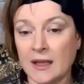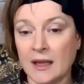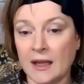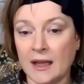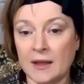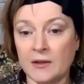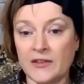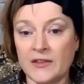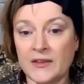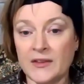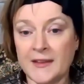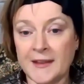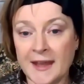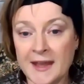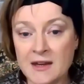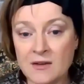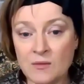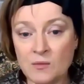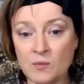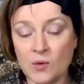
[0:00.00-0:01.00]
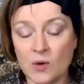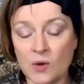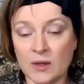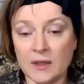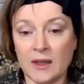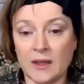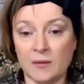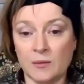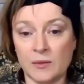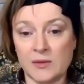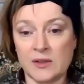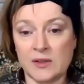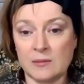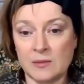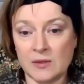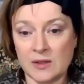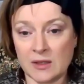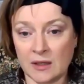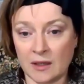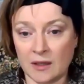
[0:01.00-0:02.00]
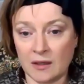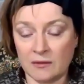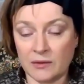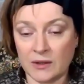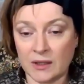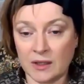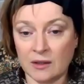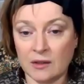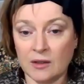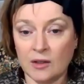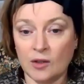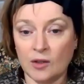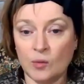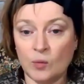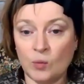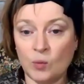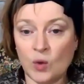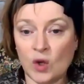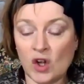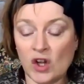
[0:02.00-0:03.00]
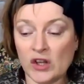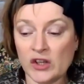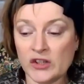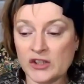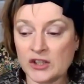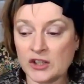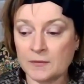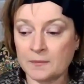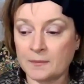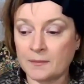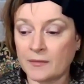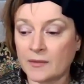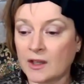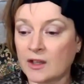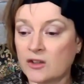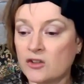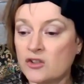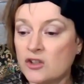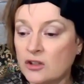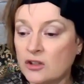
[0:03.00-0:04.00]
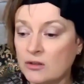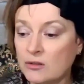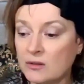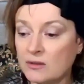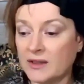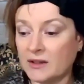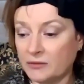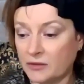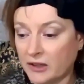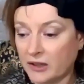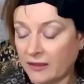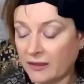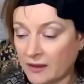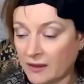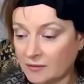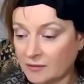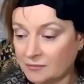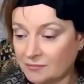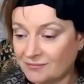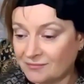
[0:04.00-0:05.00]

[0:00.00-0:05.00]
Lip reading: And then what I was observing was two of everything.